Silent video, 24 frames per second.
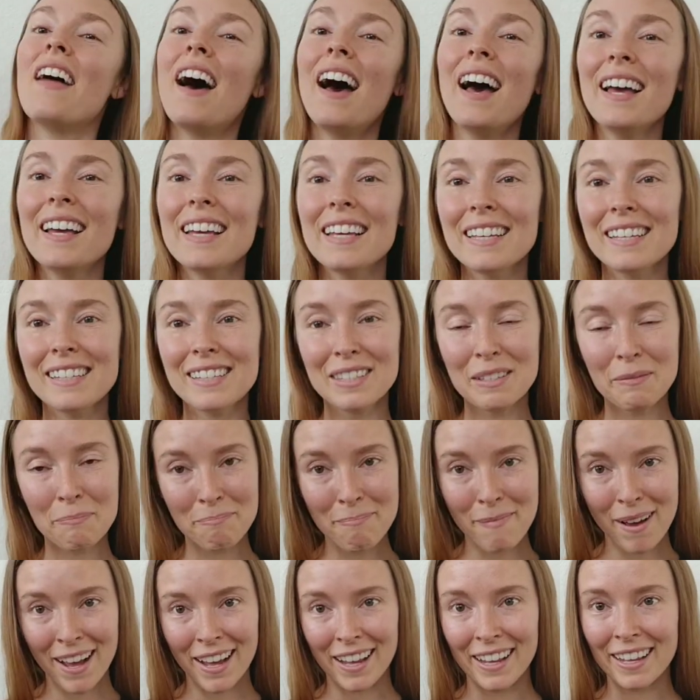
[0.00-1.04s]
that is
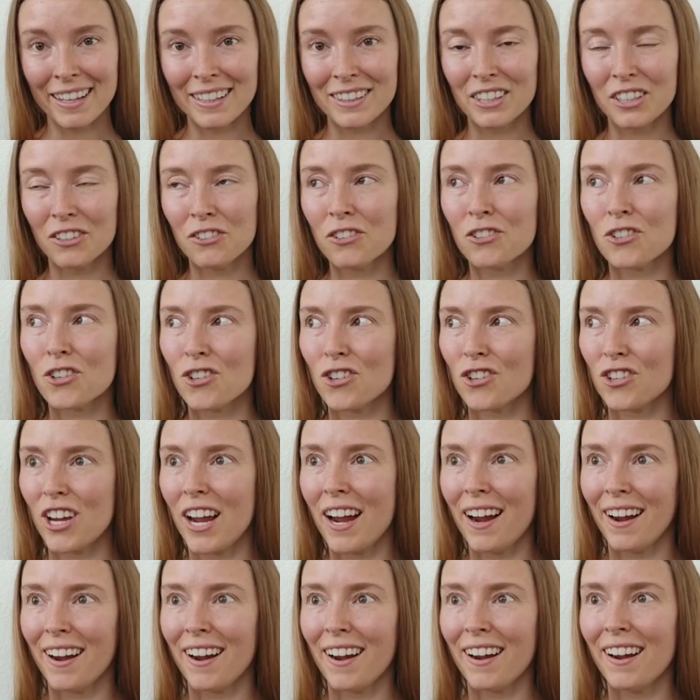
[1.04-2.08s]
my little
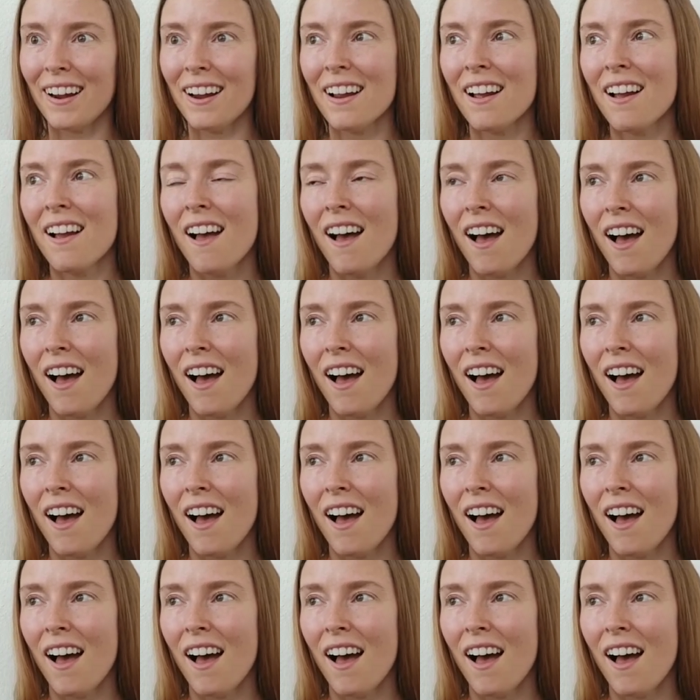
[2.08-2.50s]
share.